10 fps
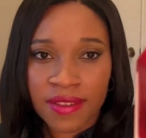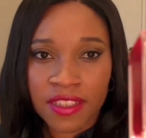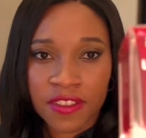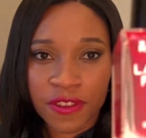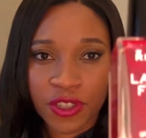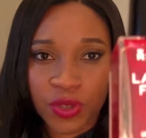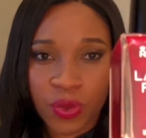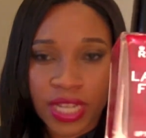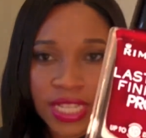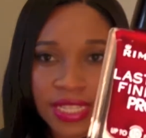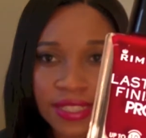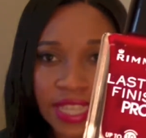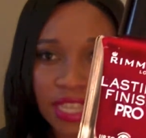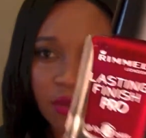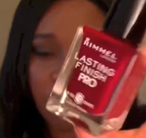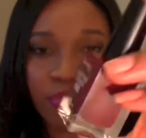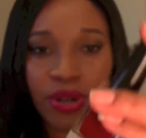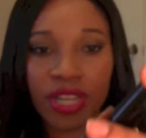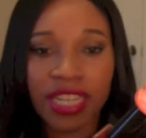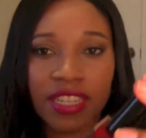This first one is in
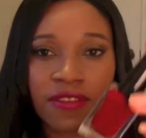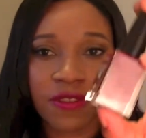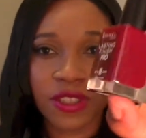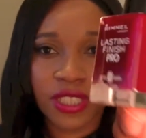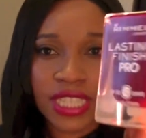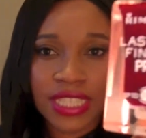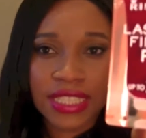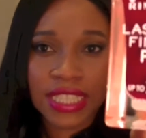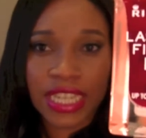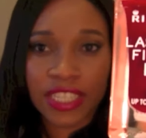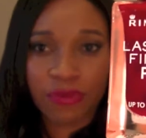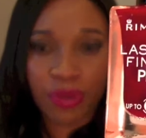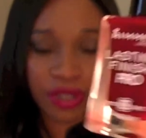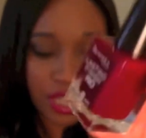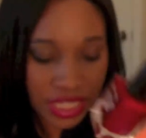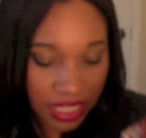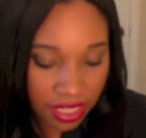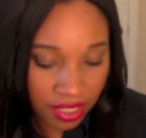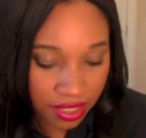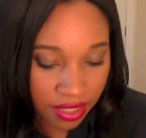Burgundy Flirt, and it's a nice burgundy
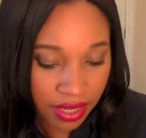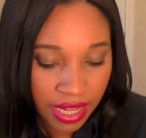color.